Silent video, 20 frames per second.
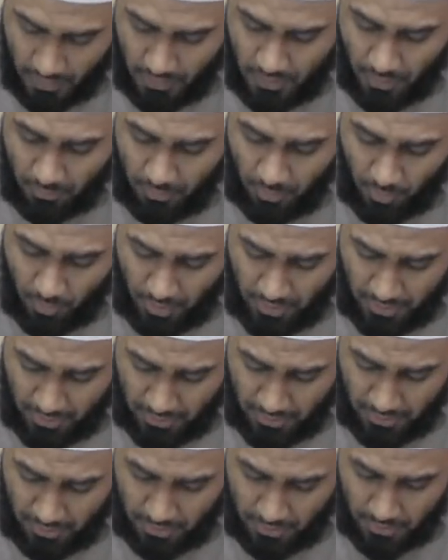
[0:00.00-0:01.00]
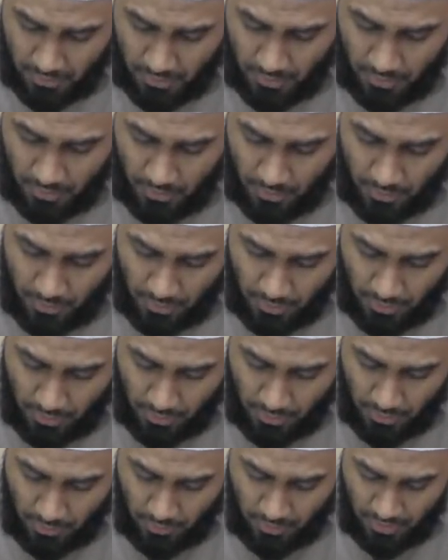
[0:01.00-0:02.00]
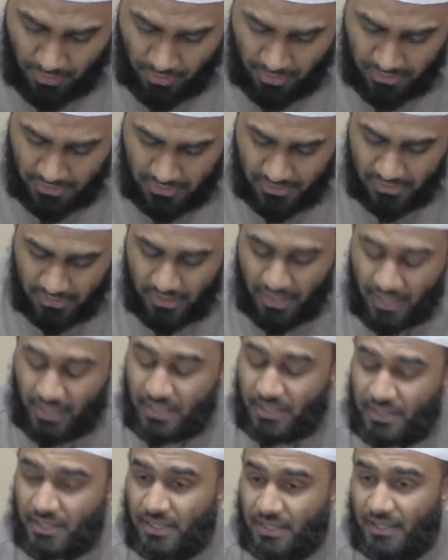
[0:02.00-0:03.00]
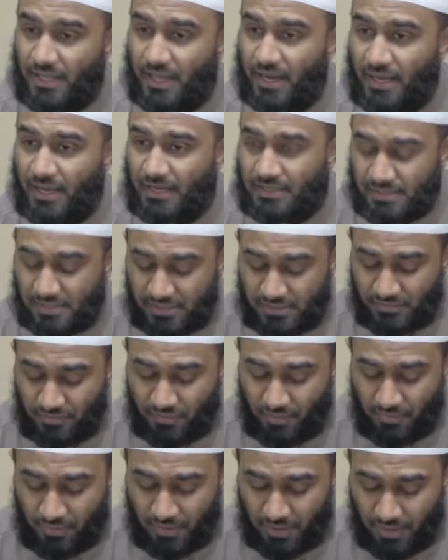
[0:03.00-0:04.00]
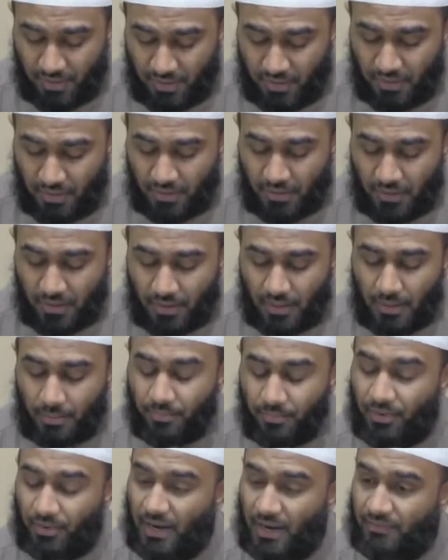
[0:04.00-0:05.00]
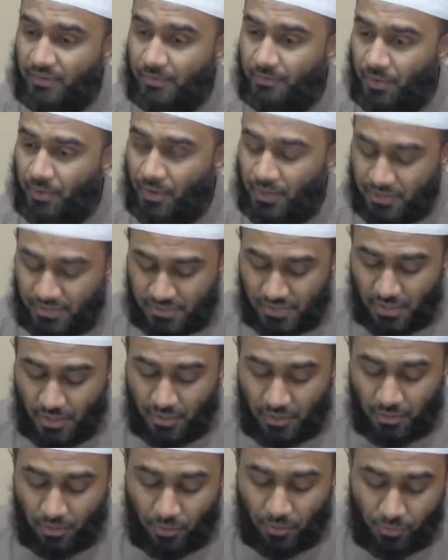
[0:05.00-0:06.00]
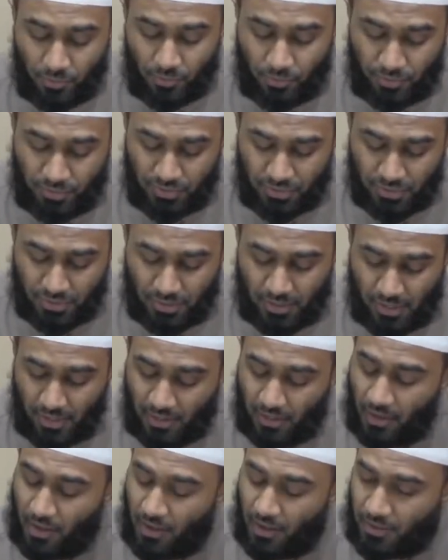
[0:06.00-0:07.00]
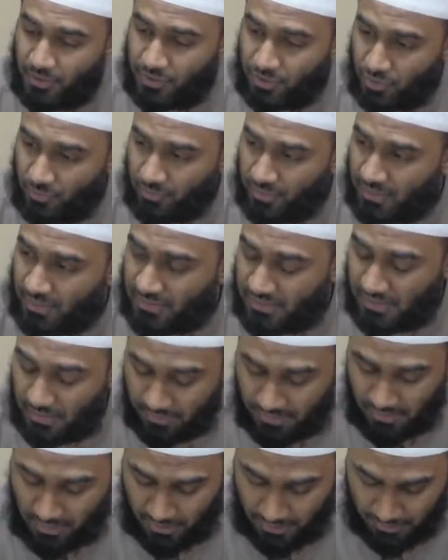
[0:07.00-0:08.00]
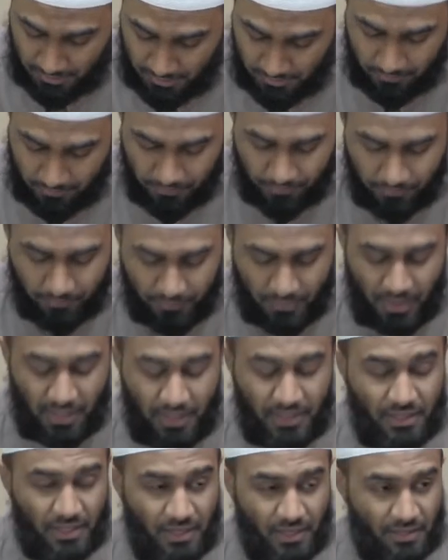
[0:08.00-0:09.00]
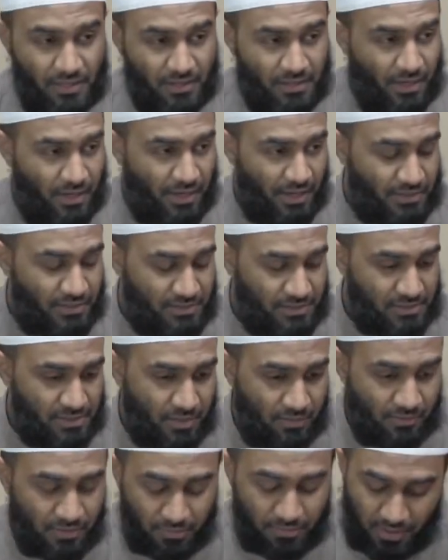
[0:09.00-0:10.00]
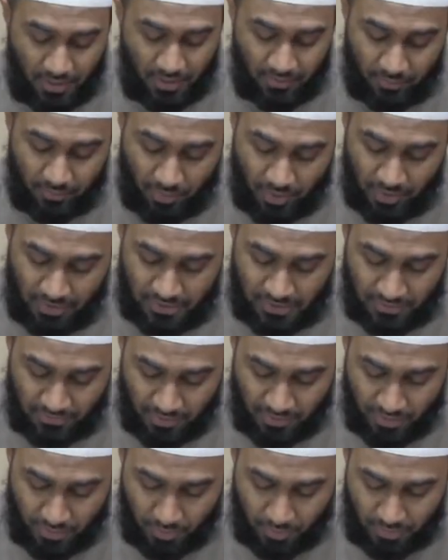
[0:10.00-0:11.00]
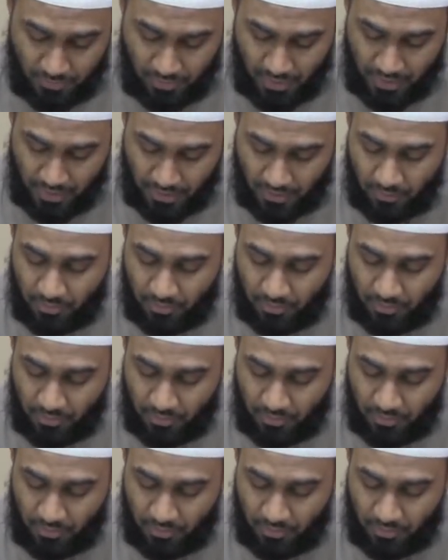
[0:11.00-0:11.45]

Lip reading: Number 1 was anything that exits from the private parts. Al-khuruj, al-khariju min as-sabilain. Anything that exits out of the private parts, the front or the back.